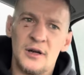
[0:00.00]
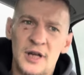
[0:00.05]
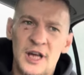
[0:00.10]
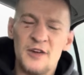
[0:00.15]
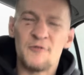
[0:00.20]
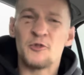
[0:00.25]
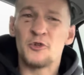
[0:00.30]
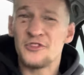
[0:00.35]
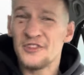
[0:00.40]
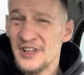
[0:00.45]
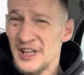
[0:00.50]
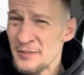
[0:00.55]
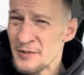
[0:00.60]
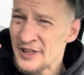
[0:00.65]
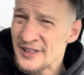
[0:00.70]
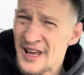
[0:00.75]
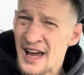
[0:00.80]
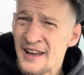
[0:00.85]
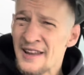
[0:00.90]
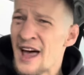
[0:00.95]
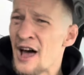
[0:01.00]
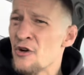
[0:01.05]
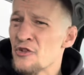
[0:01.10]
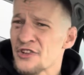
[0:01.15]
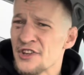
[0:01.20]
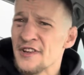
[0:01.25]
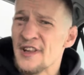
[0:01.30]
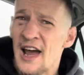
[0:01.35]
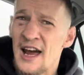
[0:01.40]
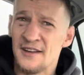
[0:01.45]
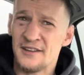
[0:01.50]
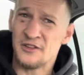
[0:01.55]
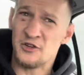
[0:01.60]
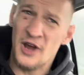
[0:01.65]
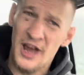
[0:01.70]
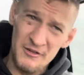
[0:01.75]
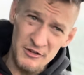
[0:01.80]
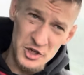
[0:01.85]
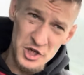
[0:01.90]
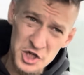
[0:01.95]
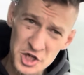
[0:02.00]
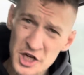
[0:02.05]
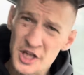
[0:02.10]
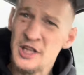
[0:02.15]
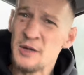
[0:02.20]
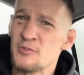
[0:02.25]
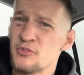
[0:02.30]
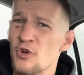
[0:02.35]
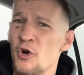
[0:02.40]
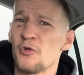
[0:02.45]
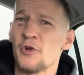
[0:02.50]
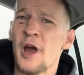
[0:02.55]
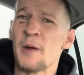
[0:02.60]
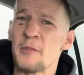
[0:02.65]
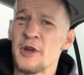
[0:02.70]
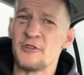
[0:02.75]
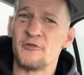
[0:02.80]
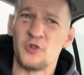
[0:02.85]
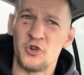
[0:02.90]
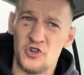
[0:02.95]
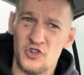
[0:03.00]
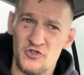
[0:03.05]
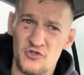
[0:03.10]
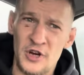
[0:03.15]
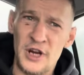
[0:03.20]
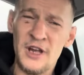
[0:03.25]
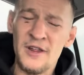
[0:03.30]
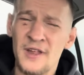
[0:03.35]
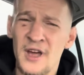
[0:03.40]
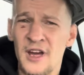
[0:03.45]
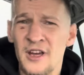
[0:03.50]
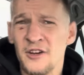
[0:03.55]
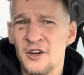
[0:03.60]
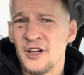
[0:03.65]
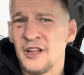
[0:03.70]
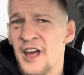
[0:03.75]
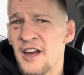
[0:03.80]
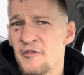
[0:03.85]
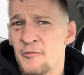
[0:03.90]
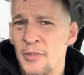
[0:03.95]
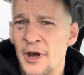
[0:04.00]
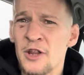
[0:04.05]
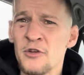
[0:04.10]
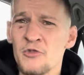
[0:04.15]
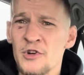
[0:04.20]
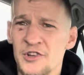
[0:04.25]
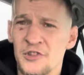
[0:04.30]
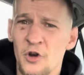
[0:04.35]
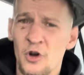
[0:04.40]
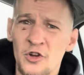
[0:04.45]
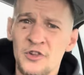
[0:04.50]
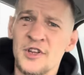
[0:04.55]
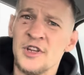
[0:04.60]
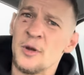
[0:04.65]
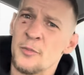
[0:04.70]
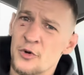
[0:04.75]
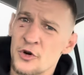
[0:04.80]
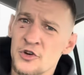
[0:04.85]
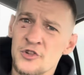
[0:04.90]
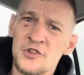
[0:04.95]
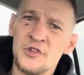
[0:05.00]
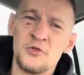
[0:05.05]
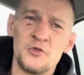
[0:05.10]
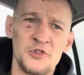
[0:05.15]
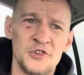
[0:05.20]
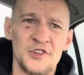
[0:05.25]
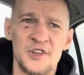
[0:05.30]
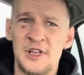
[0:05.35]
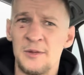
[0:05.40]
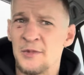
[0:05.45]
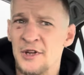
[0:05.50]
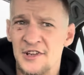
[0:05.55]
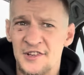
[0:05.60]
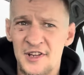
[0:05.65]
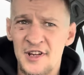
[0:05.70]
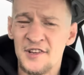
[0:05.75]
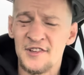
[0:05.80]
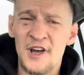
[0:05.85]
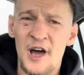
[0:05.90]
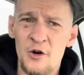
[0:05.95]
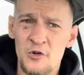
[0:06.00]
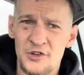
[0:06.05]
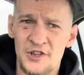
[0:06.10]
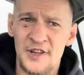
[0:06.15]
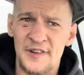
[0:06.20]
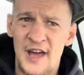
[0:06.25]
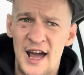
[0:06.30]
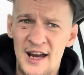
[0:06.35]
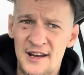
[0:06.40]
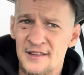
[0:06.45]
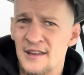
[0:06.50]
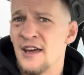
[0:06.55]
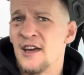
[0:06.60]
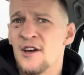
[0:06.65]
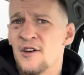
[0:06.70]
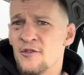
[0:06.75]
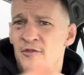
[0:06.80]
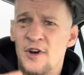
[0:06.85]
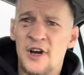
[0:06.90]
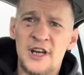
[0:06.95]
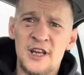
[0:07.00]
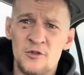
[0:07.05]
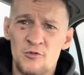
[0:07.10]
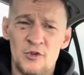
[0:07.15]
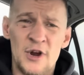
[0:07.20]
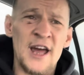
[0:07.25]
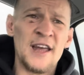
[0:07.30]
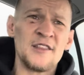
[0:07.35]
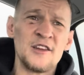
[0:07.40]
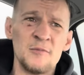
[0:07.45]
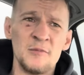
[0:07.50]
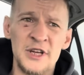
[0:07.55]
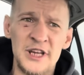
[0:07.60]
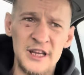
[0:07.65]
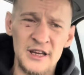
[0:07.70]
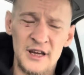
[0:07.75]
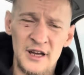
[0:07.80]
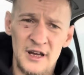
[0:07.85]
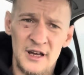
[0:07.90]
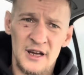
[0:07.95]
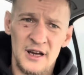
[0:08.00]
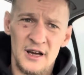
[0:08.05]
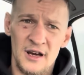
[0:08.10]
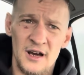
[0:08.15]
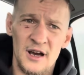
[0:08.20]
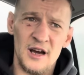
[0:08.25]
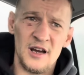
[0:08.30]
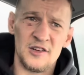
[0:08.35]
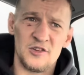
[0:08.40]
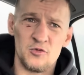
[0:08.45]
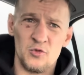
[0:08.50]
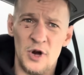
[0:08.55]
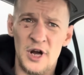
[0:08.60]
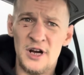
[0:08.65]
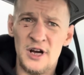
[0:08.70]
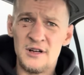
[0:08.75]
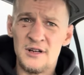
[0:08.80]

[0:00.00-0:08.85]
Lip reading: If you're sleeping 9 hours a night, you have a shitty programming for strength, you're gonna have better results than a person who's sleeping 6 hours a night, fucking randomly, as well,